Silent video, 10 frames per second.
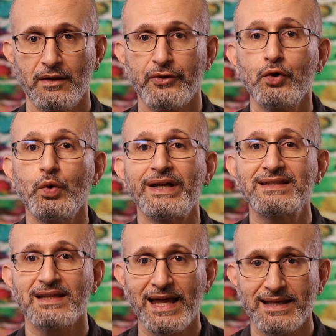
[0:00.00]
through
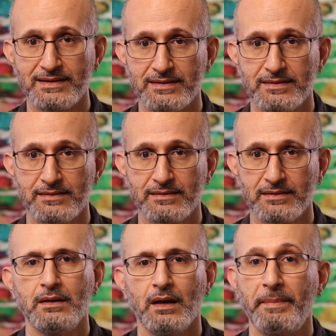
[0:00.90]
its lens.
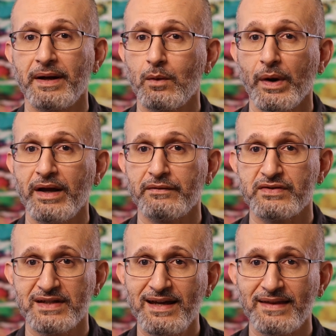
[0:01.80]
A better way of
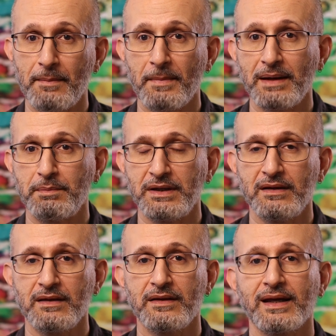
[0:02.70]
saying that might
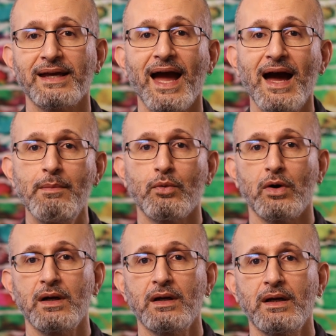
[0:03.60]
be the
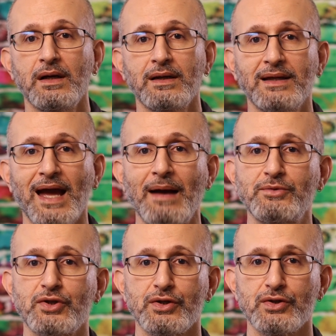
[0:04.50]
camera
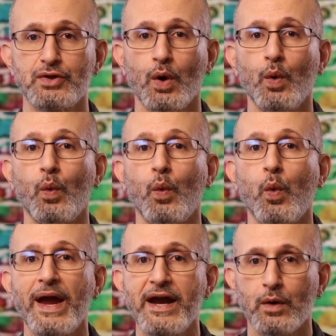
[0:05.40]
captures
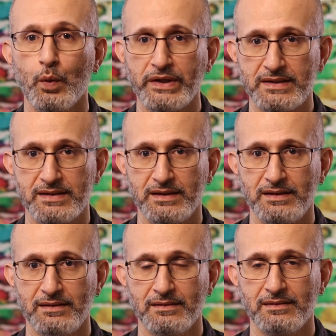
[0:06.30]
where we see,
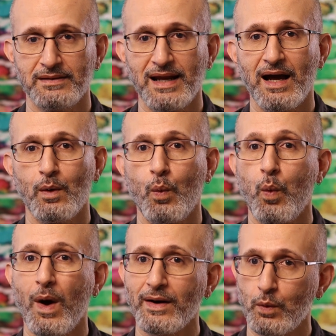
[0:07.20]
not
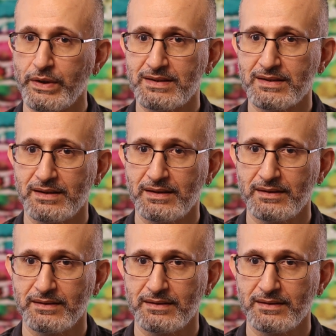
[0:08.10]
what we see.